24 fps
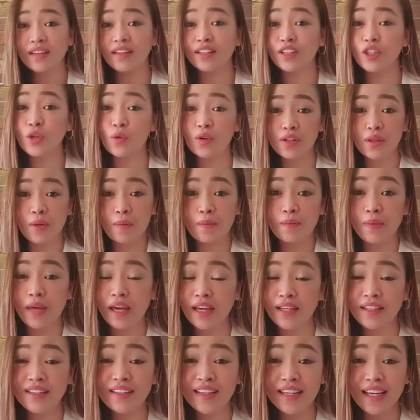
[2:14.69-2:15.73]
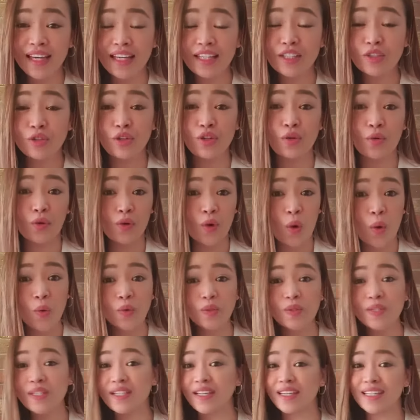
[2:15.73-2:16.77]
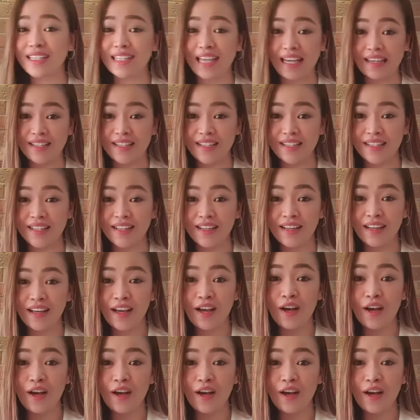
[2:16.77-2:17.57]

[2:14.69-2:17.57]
that you are the main key to your own success,